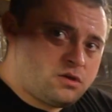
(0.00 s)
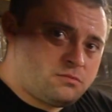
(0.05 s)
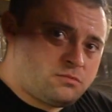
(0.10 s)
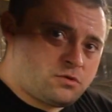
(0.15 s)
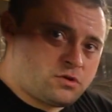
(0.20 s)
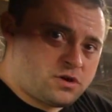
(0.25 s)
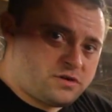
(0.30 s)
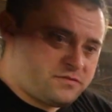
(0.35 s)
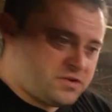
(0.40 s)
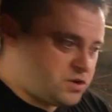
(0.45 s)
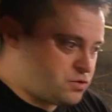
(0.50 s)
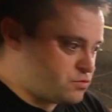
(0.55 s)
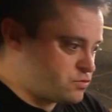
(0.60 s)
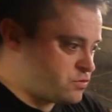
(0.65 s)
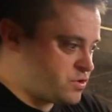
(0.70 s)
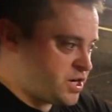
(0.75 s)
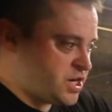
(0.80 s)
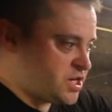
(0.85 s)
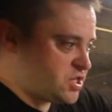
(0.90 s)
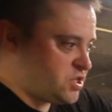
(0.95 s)
more of a
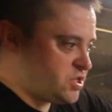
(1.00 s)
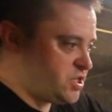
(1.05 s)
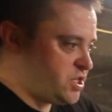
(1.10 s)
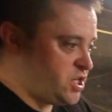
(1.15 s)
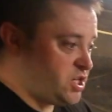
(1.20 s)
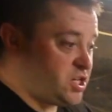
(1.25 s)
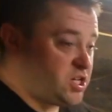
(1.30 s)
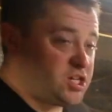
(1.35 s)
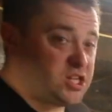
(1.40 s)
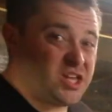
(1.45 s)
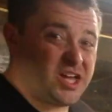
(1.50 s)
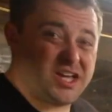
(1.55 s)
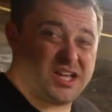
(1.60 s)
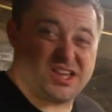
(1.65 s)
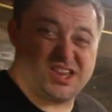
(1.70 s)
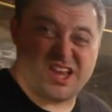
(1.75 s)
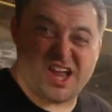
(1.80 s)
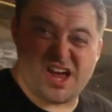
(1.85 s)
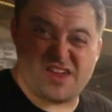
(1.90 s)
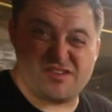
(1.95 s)
wrinkly
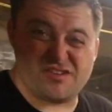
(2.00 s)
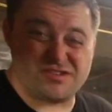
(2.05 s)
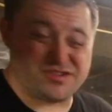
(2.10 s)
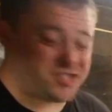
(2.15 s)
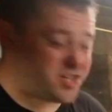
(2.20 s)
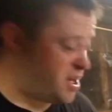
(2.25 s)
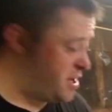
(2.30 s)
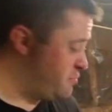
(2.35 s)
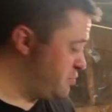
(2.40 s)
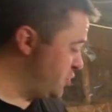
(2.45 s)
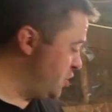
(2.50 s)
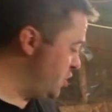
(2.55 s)
like leather type